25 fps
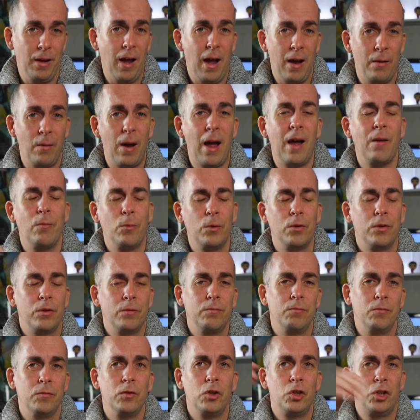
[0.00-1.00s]
I would
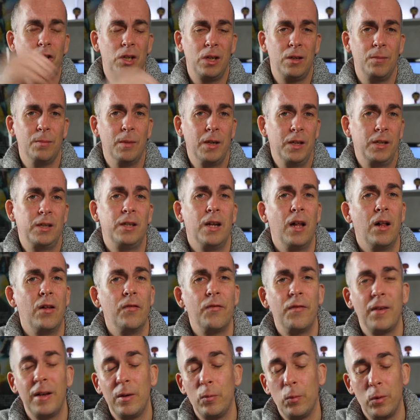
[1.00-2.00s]
shit
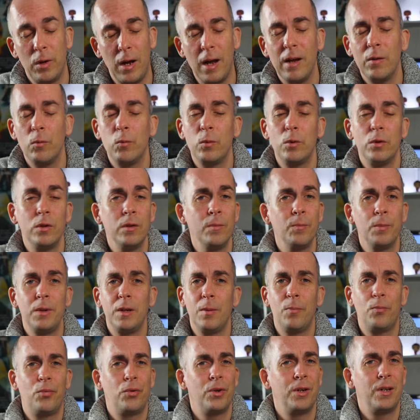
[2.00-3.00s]
myself. It wouldn't
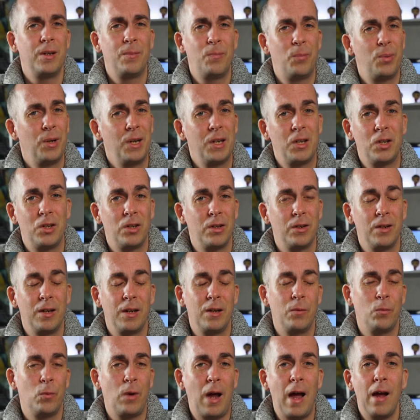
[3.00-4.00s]
be a pretty
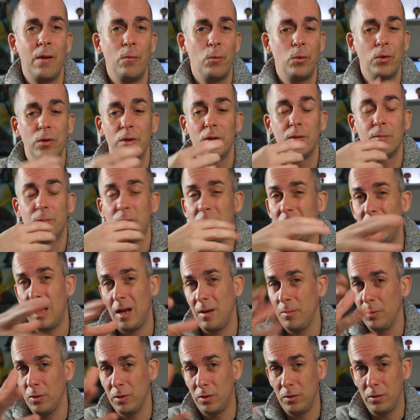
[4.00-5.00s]
picture. I wouldn't be
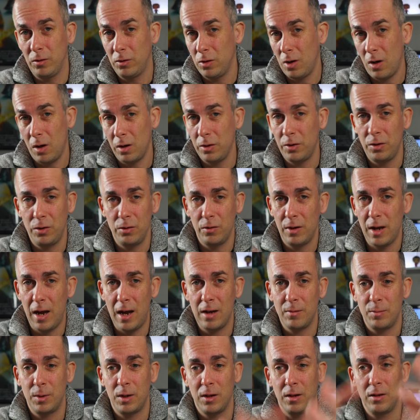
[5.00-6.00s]
able to talk to you
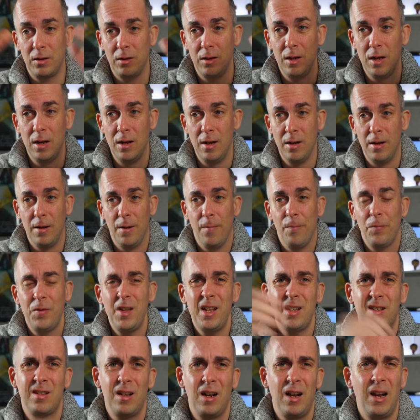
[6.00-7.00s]
guys because
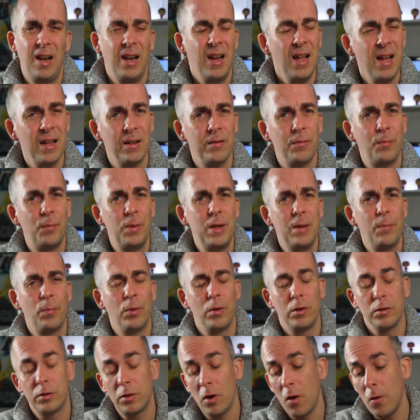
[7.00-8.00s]
that's a lot of
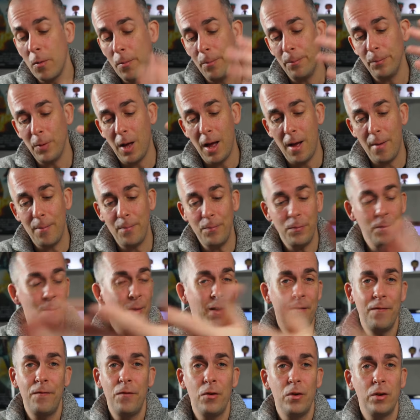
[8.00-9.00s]
people. So
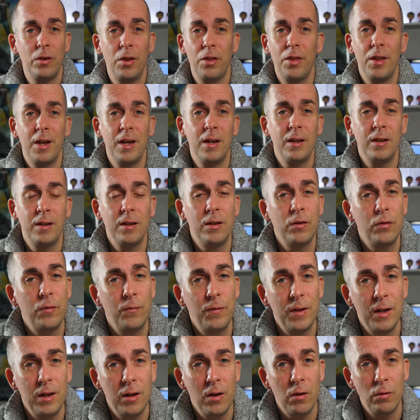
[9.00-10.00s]
my first thing this
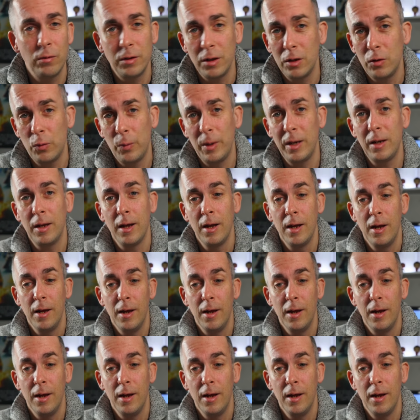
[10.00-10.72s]
video this week,